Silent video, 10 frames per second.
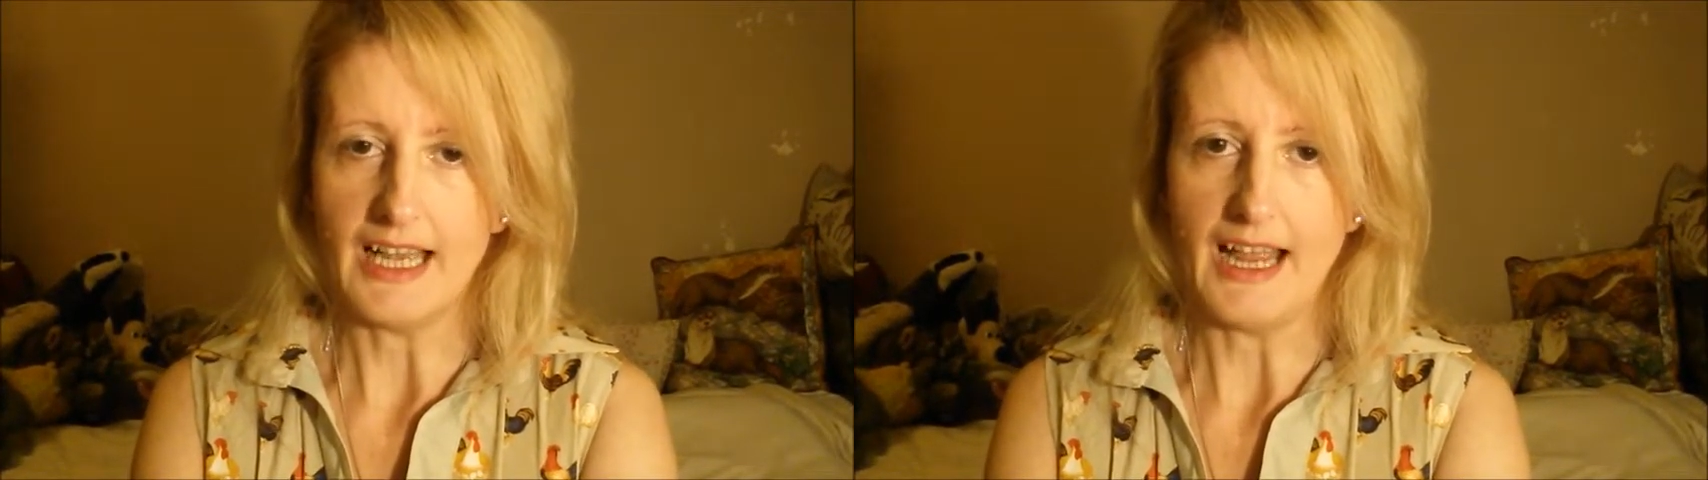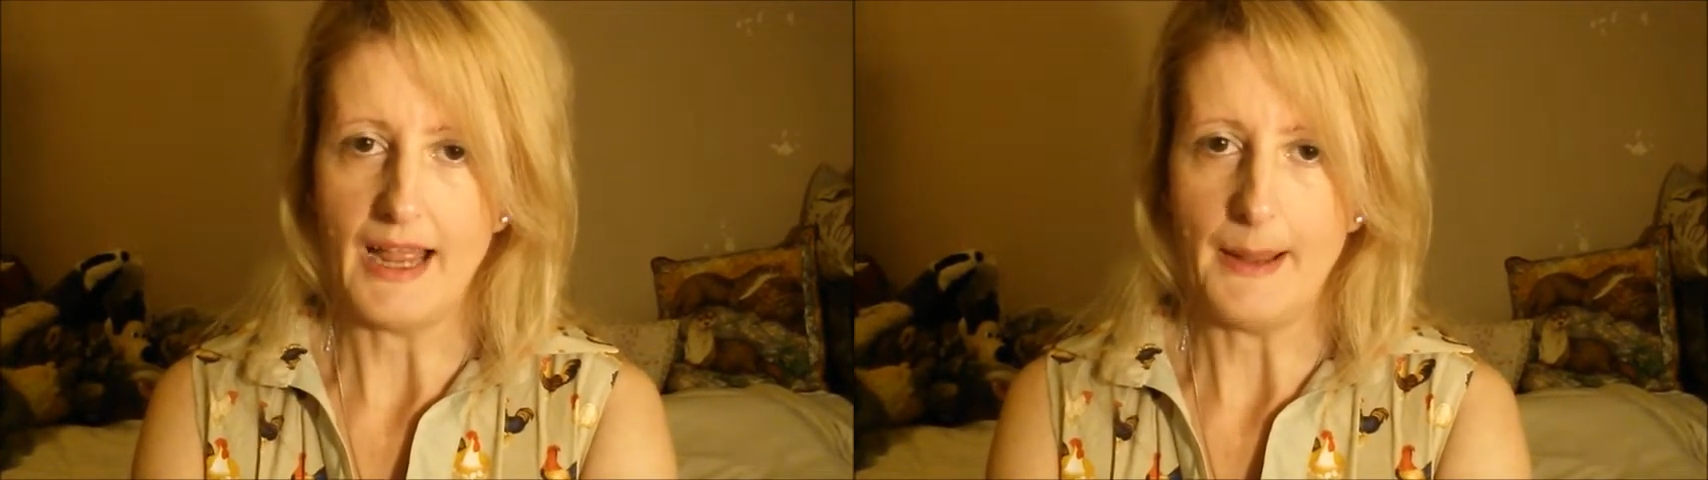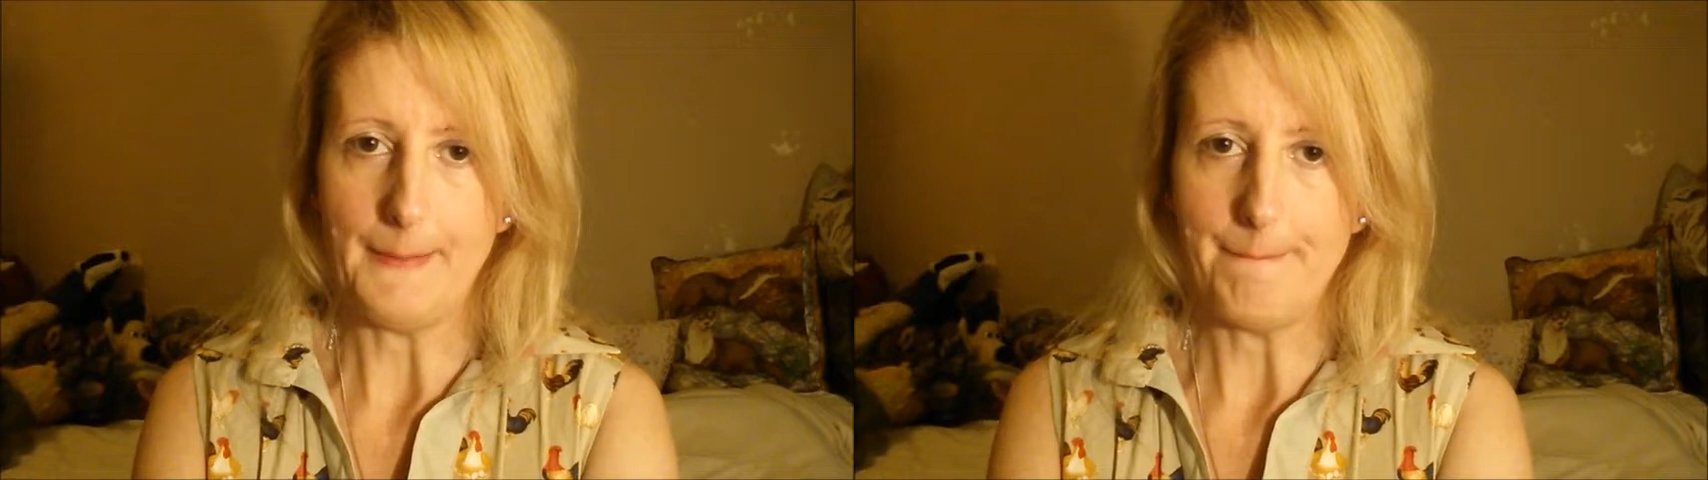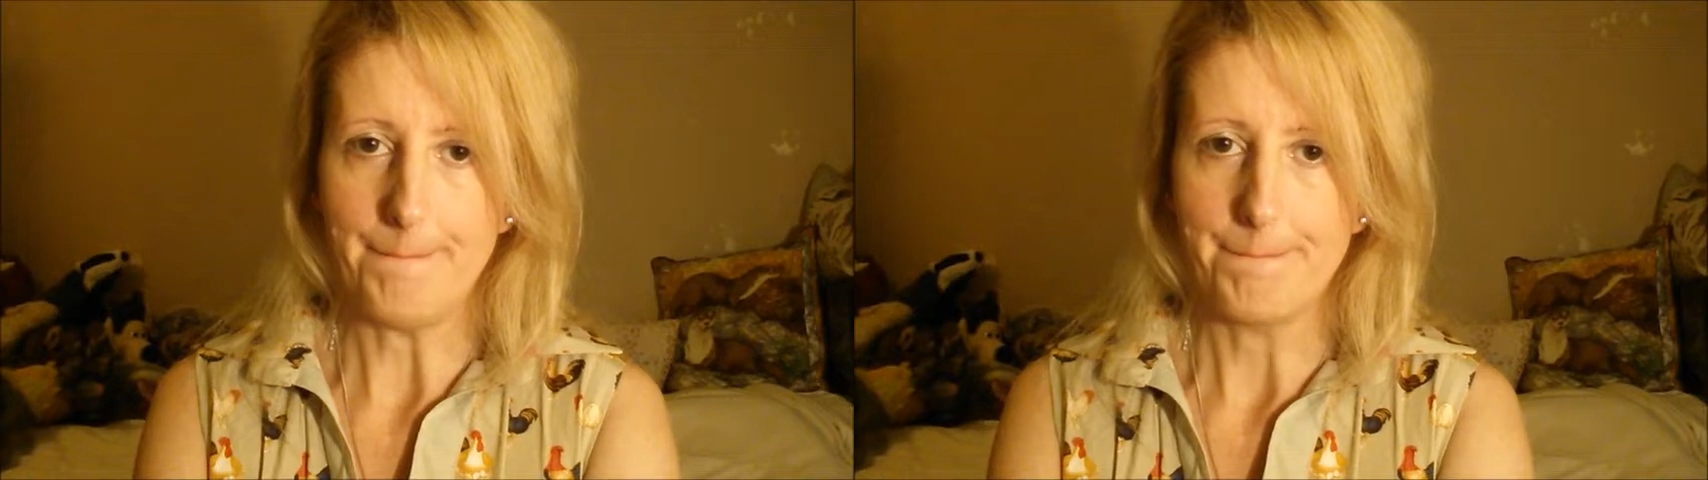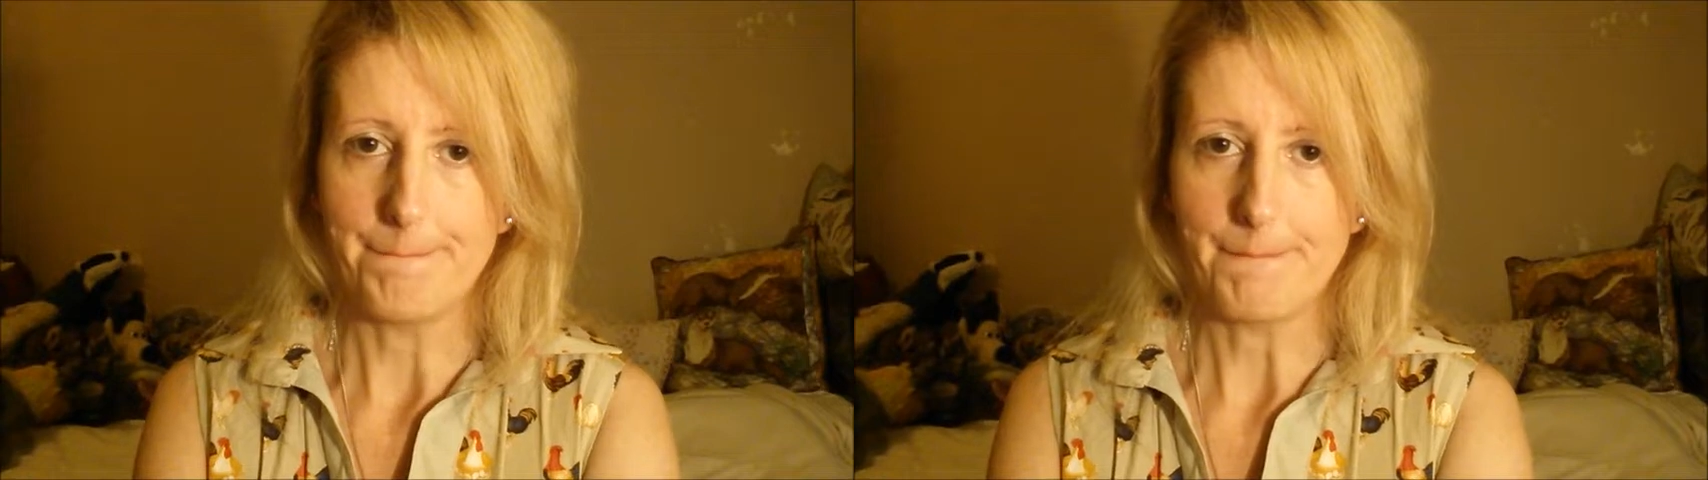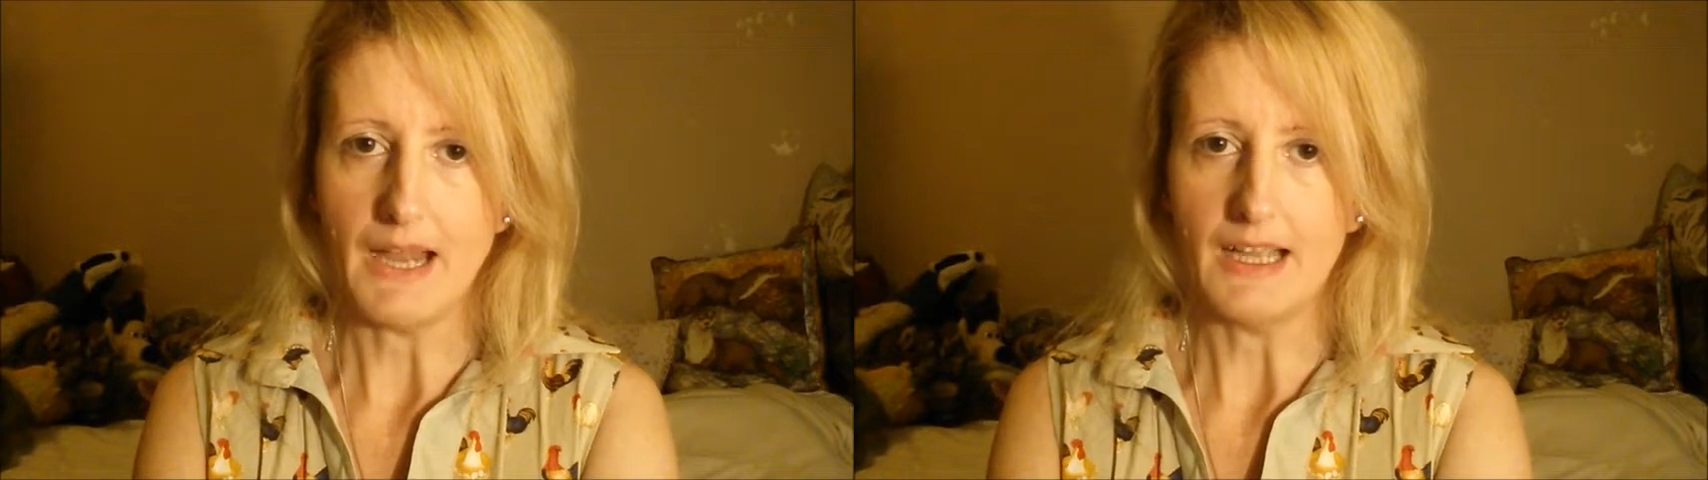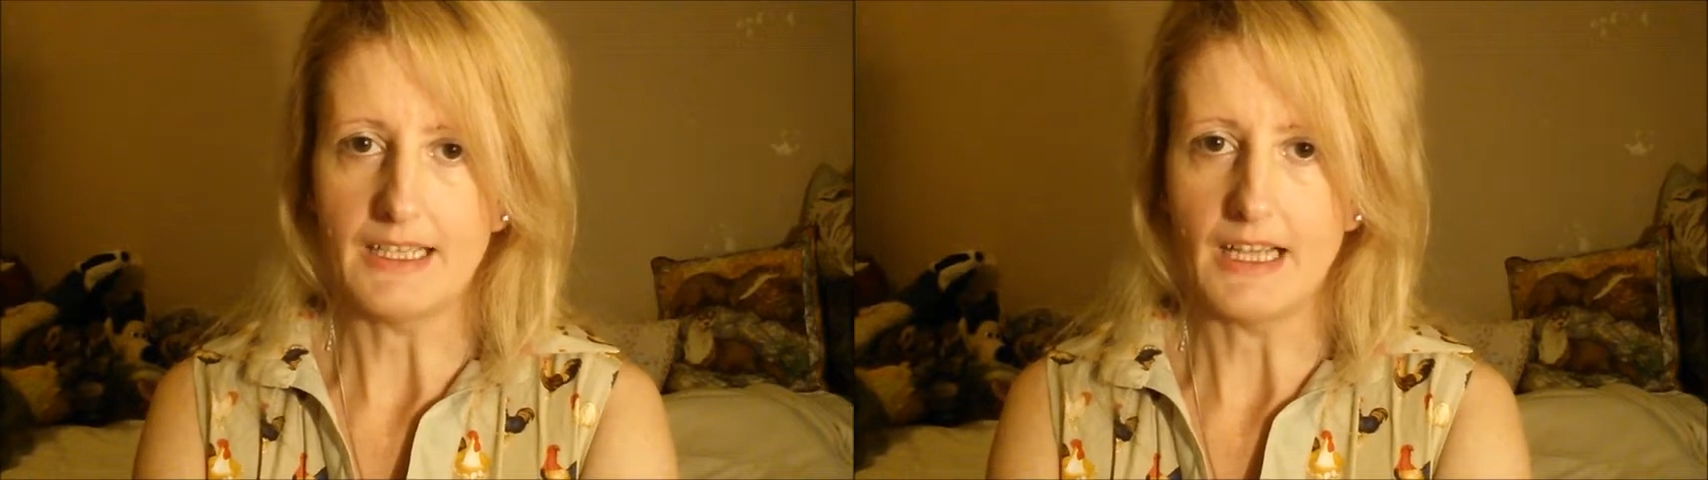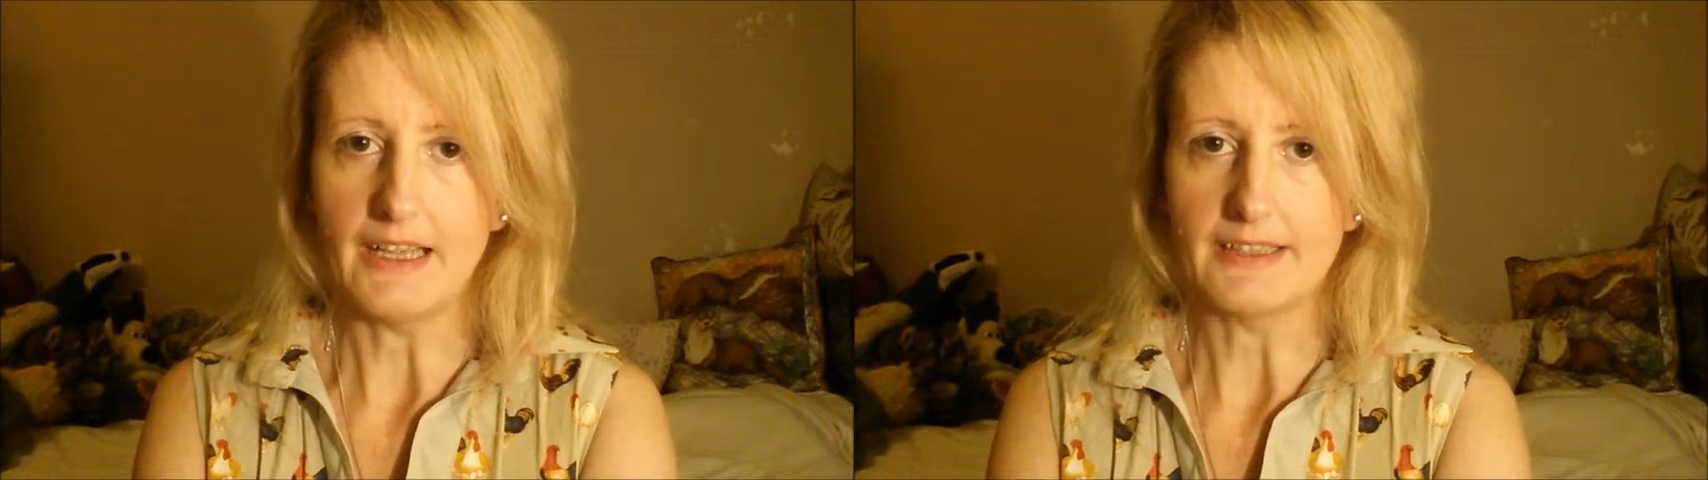I
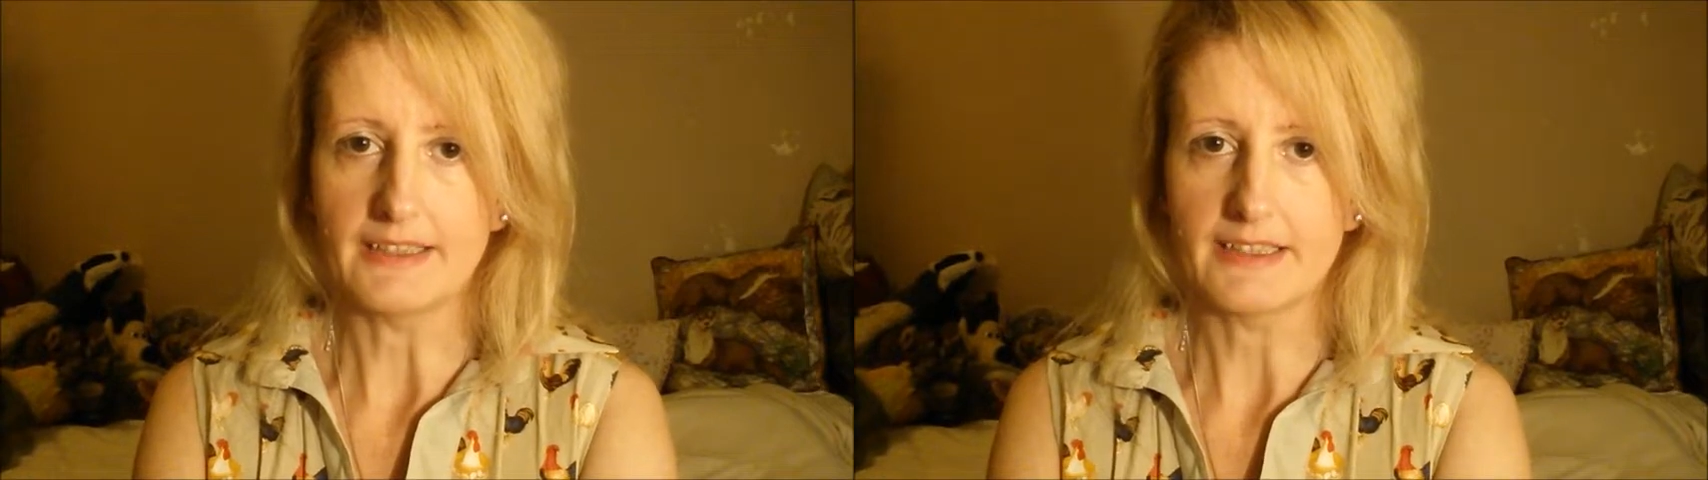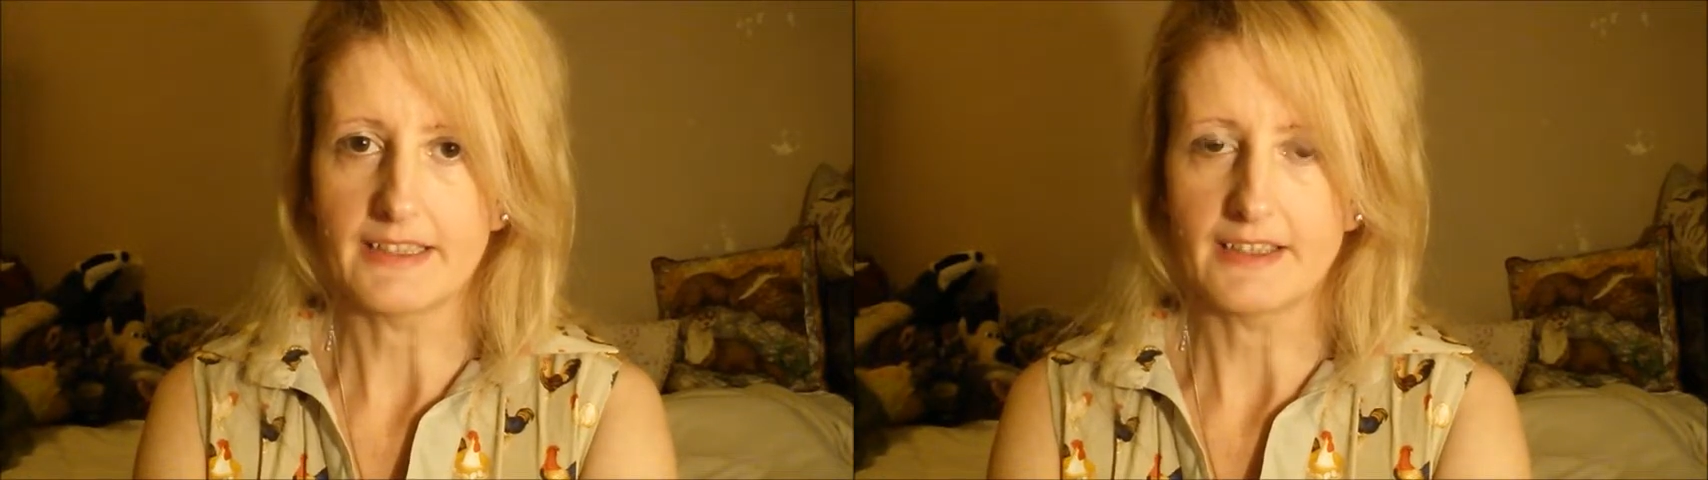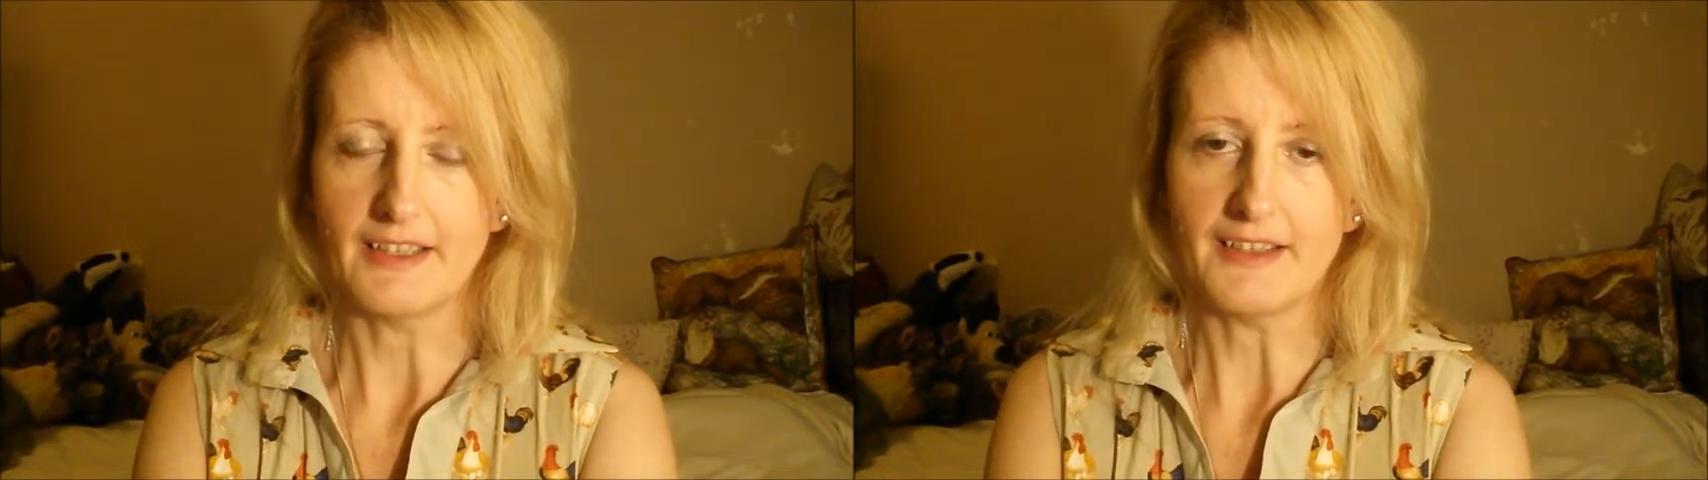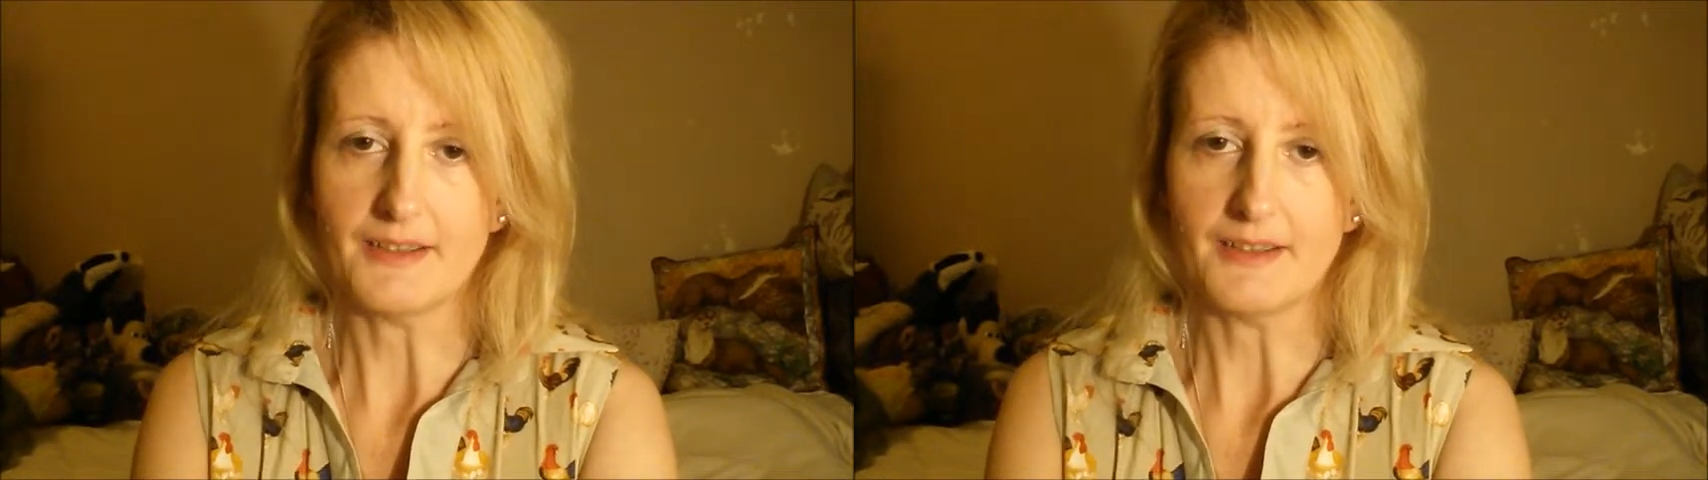like